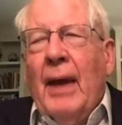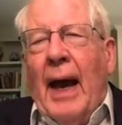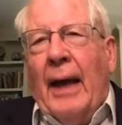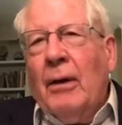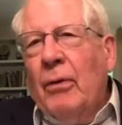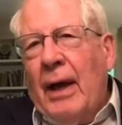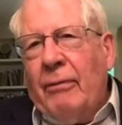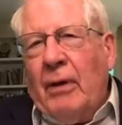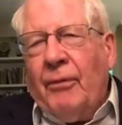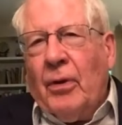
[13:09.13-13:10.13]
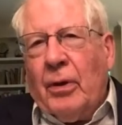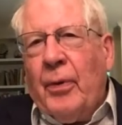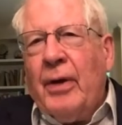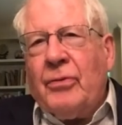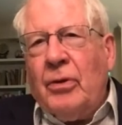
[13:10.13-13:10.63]
I don't have any further
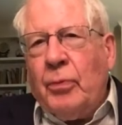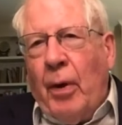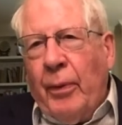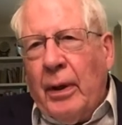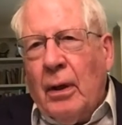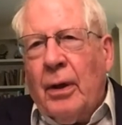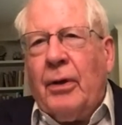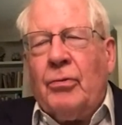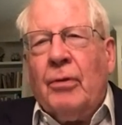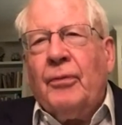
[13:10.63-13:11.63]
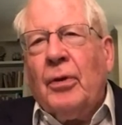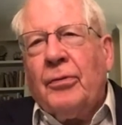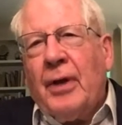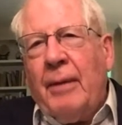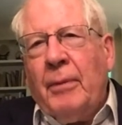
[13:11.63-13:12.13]
questions. We will look at your full
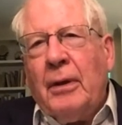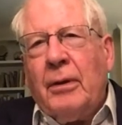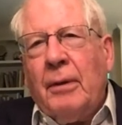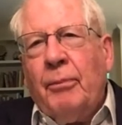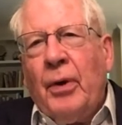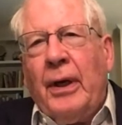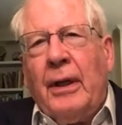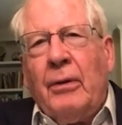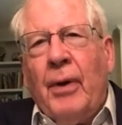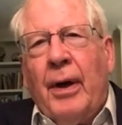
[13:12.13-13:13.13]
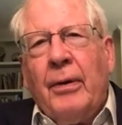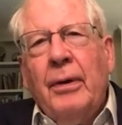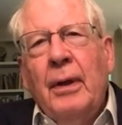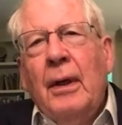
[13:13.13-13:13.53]
statement printed in the record.